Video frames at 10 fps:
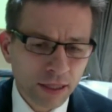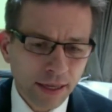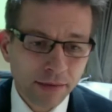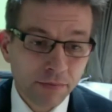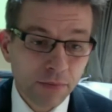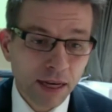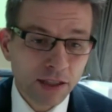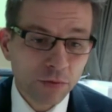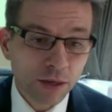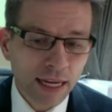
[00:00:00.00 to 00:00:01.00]
it makes
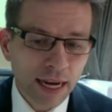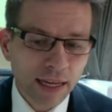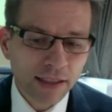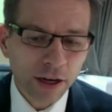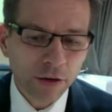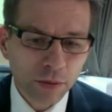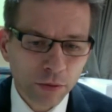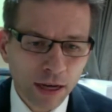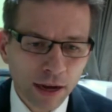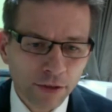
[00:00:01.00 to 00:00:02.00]
it really hard to help them
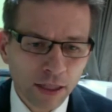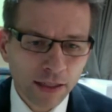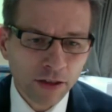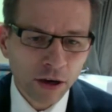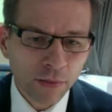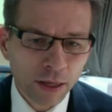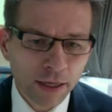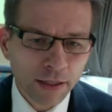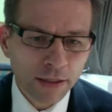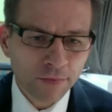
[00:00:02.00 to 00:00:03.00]
look after their
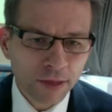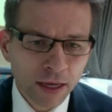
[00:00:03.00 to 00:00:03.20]
diabetes.